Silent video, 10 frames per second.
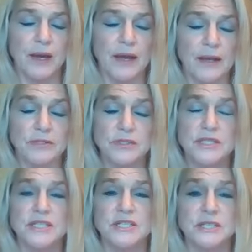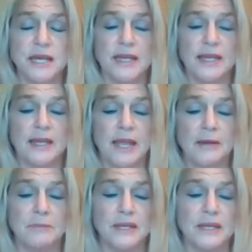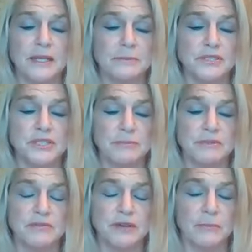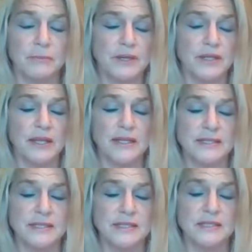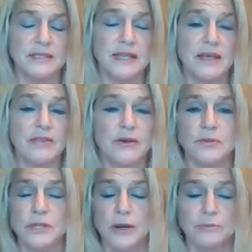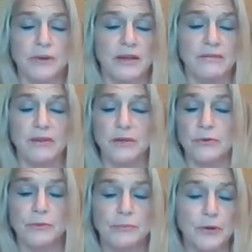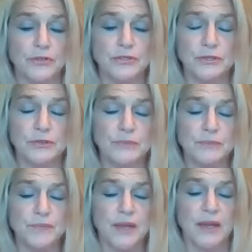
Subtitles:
I also teach psychic and mediumship development classes, and those are private, group, or Zoom.